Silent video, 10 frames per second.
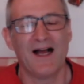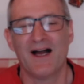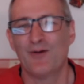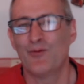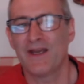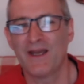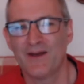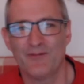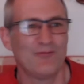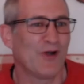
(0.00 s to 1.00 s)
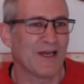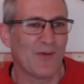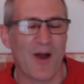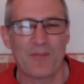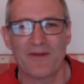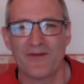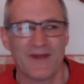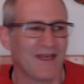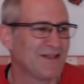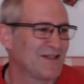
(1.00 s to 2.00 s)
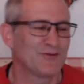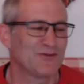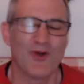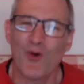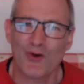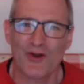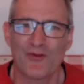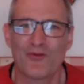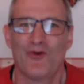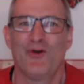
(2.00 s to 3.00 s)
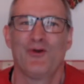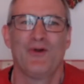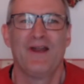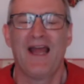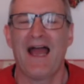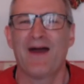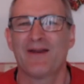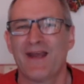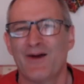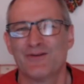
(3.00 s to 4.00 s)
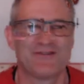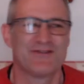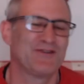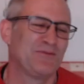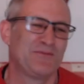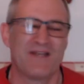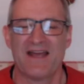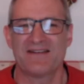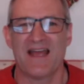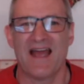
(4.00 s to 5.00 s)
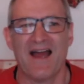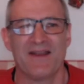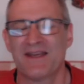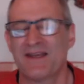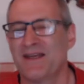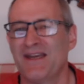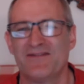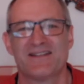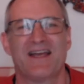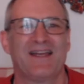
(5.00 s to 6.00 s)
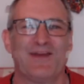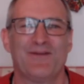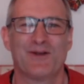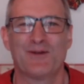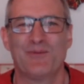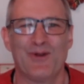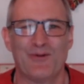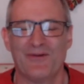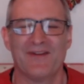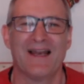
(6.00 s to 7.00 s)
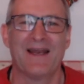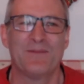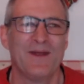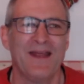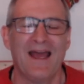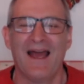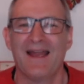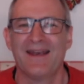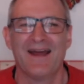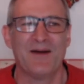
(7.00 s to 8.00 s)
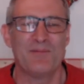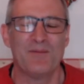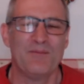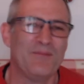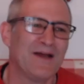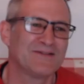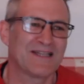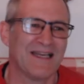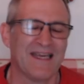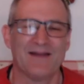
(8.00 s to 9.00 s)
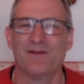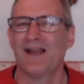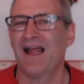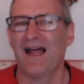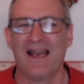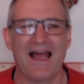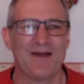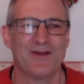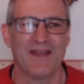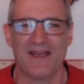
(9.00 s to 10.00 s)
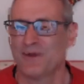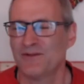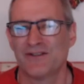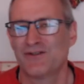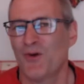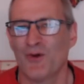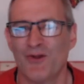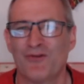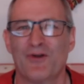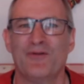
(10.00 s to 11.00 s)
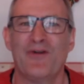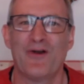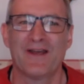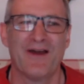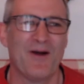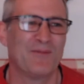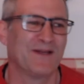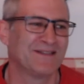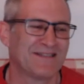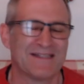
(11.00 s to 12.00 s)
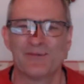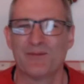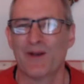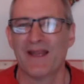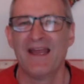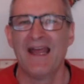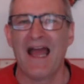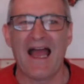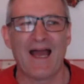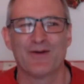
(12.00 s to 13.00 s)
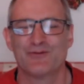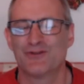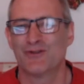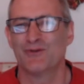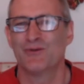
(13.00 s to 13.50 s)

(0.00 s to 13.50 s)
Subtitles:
ring you up if you need to, talk you through how to get onto Zoom, test it out. He can even take over your computer if you let him. And but mostly he will allow you. He will just talk you through very calmly and sensibly how to